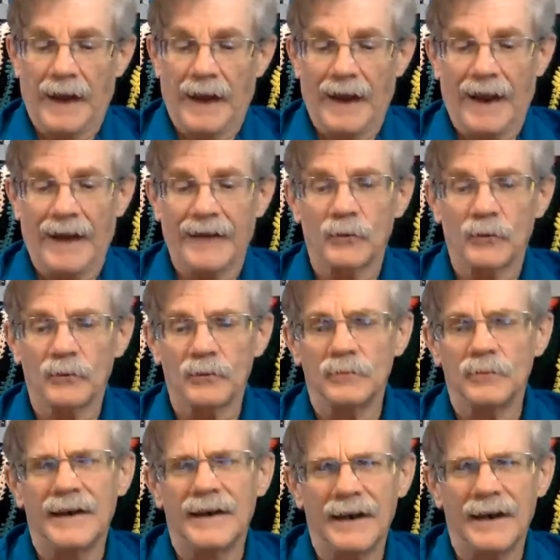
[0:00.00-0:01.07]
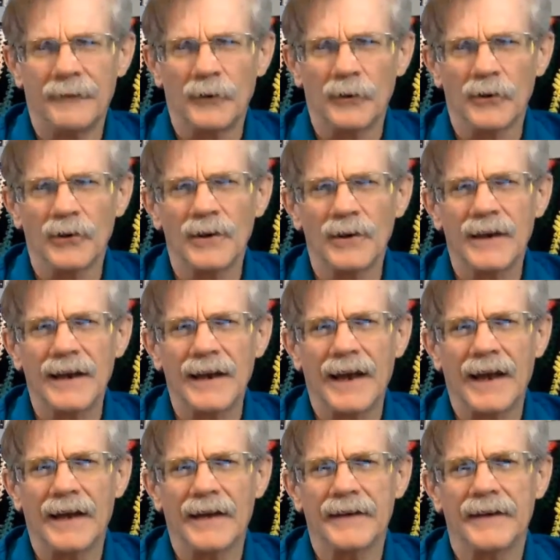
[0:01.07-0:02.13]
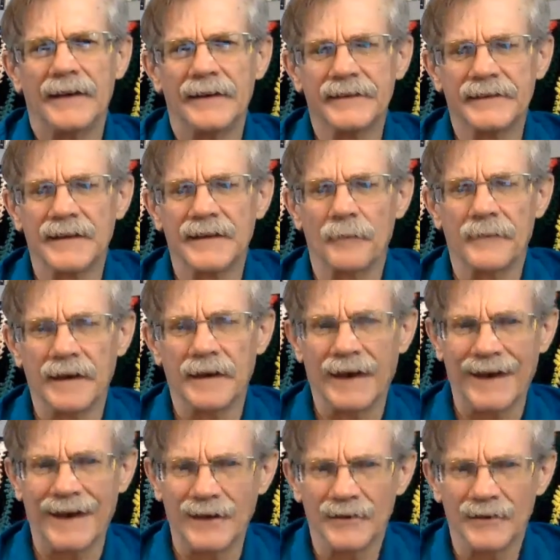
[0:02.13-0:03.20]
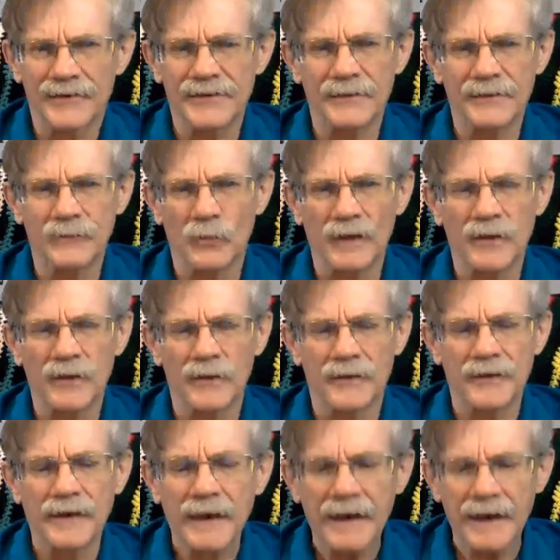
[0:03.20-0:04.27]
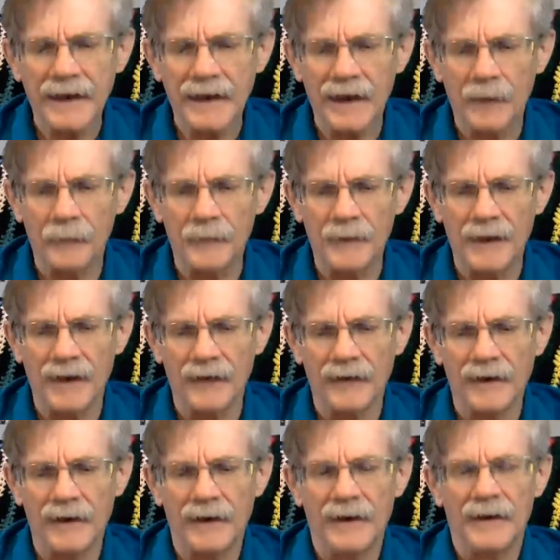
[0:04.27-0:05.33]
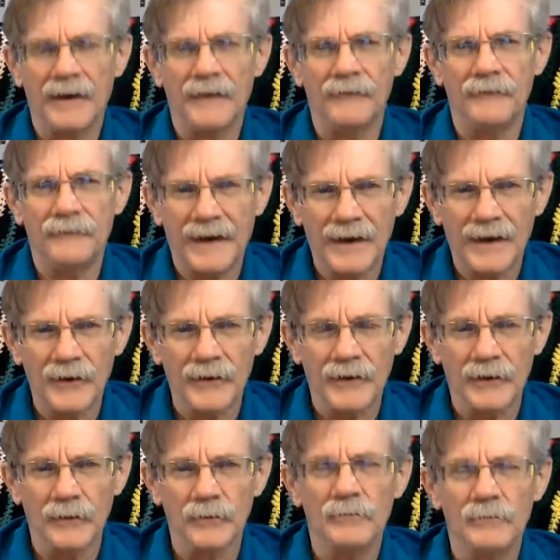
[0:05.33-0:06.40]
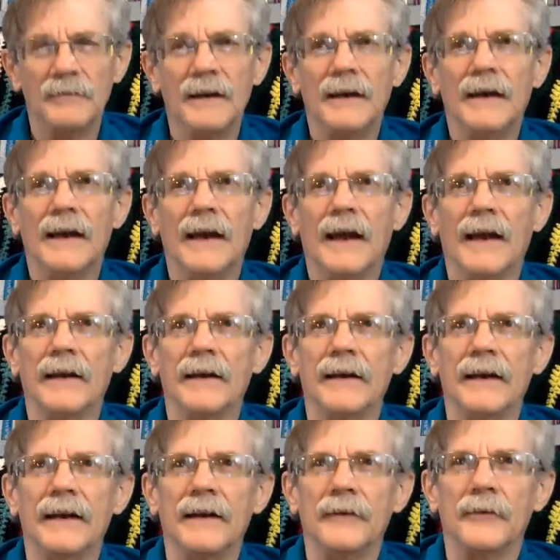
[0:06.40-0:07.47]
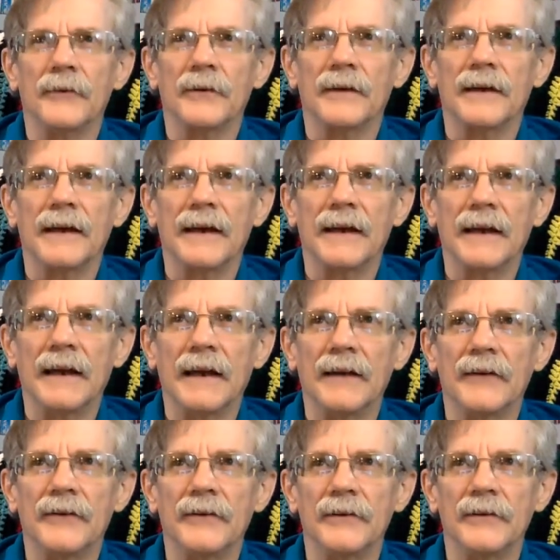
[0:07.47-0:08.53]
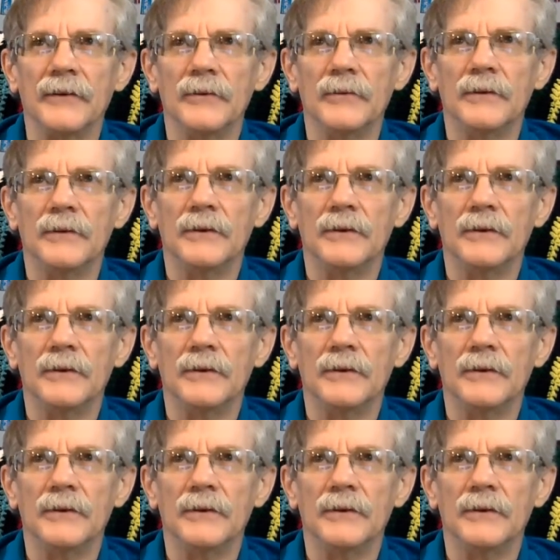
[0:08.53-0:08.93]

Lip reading: And if you're looking at something else when you're thinking about value, and if you're getting into